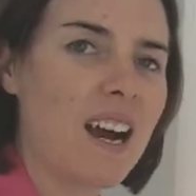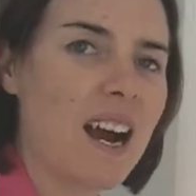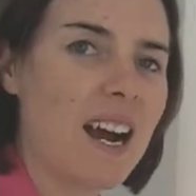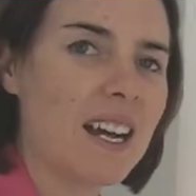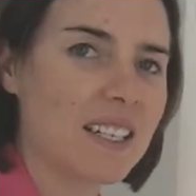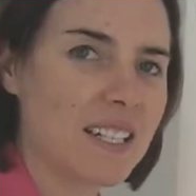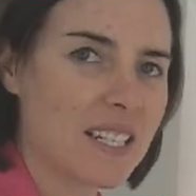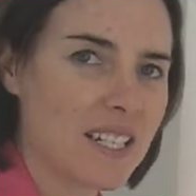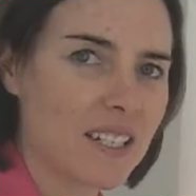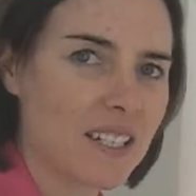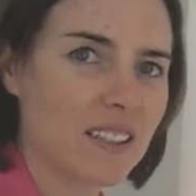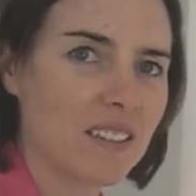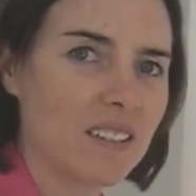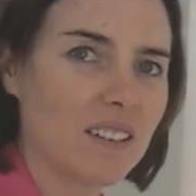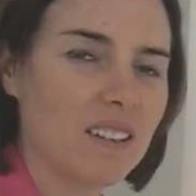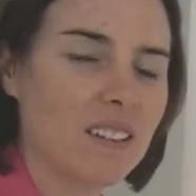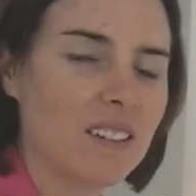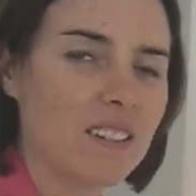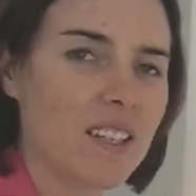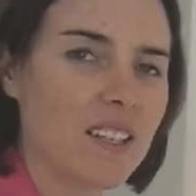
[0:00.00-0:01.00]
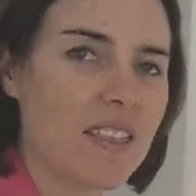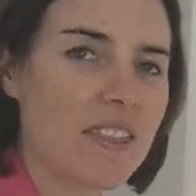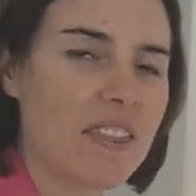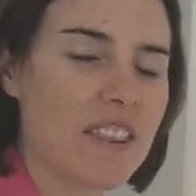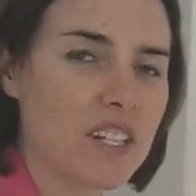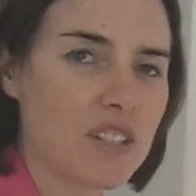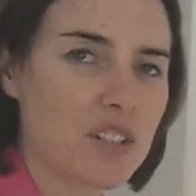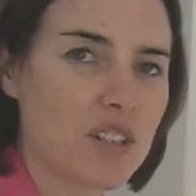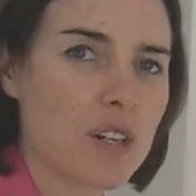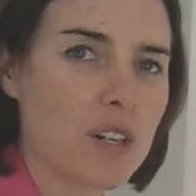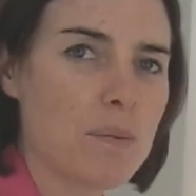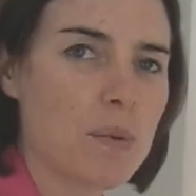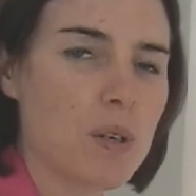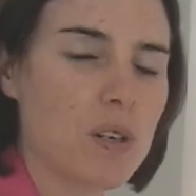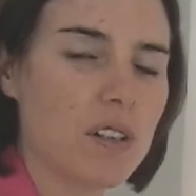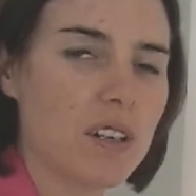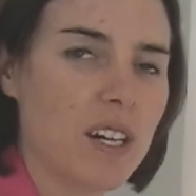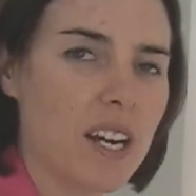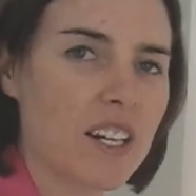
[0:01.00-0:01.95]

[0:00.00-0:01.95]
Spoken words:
until there's no more,